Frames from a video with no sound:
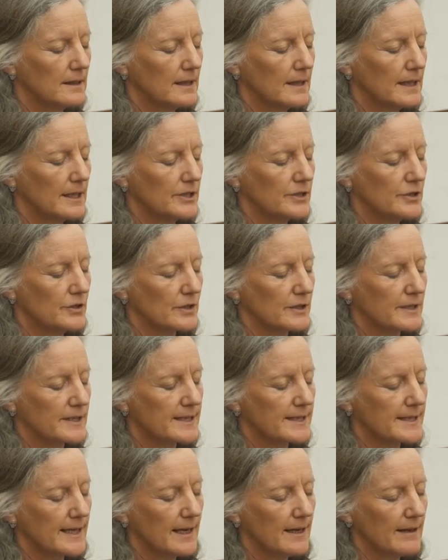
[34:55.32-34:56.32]
And you can
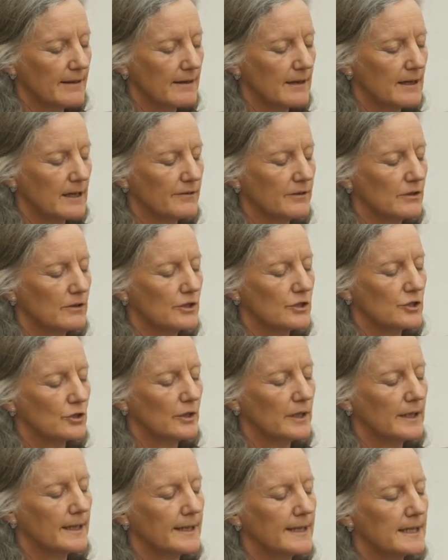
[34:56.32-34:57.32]
stay there if you're
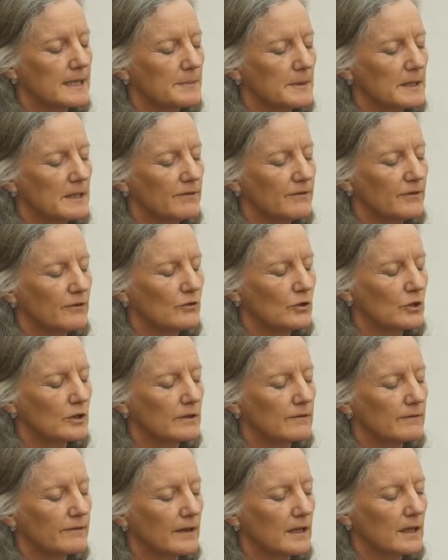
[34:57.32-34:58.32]
enjoying it. But if you've
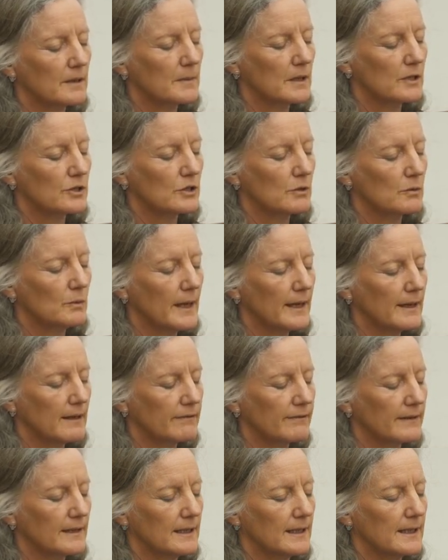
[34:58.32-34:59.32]
got very much awake
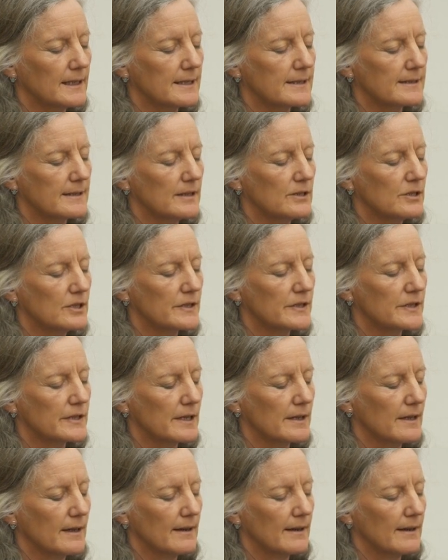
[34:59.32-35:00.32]
feelings, then just
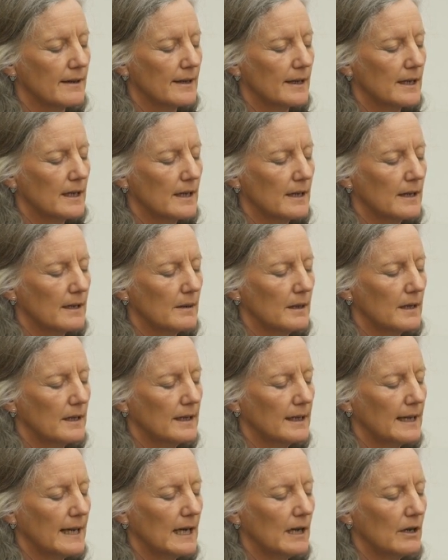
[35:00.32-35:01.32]

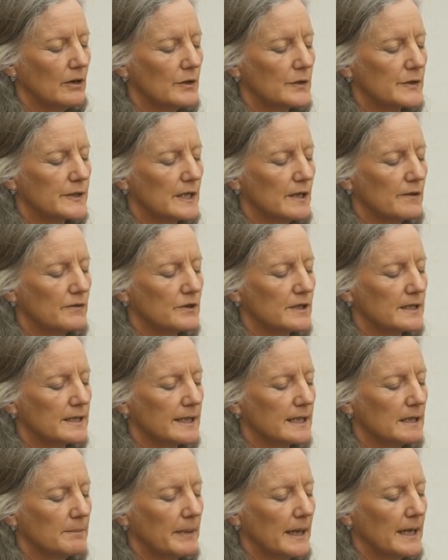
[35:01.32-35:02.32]
allow yourself, just
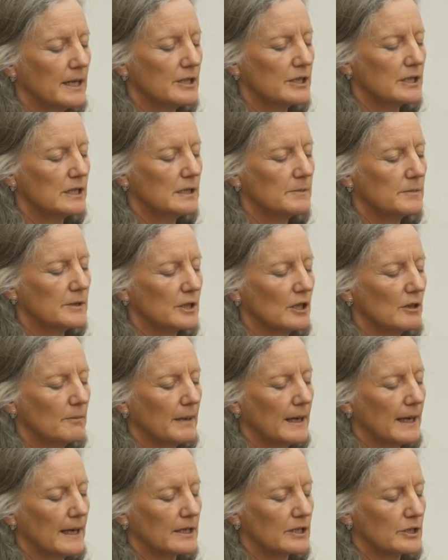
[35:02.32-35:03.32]
like a pendulum, to go
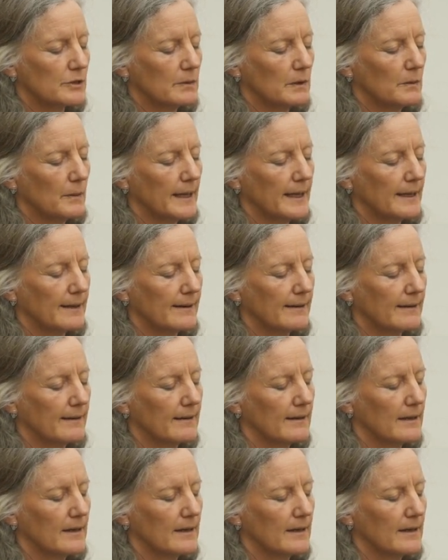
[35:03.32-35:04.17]
back to awake.